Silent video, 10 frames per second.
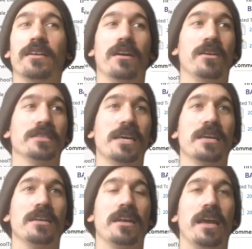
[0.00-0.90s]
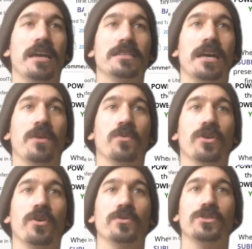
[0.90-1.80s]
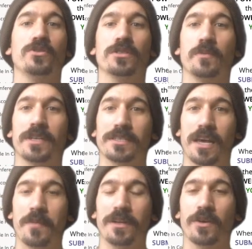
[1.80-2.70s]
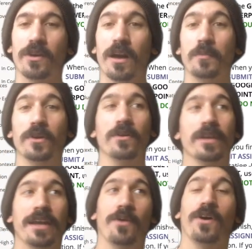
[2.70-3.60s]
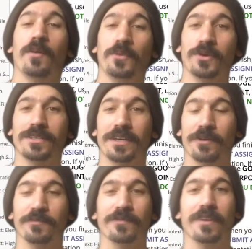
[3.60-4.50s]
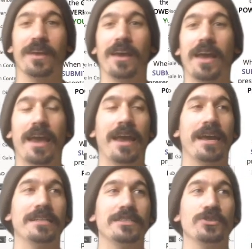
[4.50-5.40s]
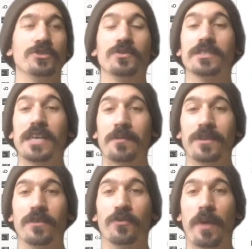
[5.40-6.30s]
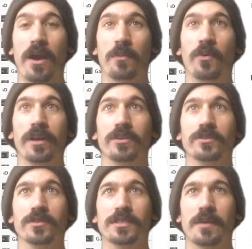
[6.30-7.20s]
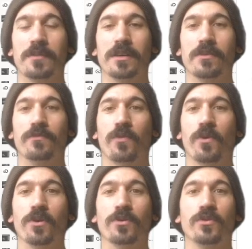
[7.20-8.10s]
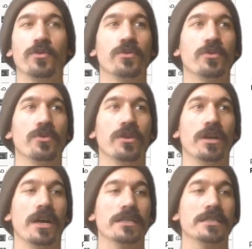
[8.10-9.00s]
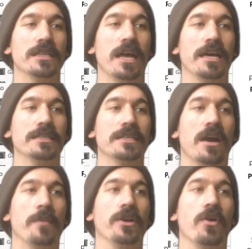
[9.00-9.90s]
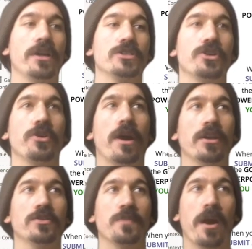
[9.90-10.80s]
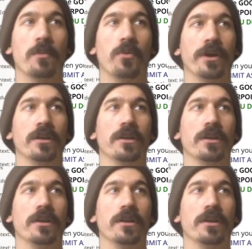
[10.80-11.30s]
I'll take it and I will go to Submit Assignment, go to Upload, and I will upload it there. And you'll do the same thing for PowerPoint, and you'll do the same thing for Google Slides. Now I'm going to go ahead and show you how to use PowerPoint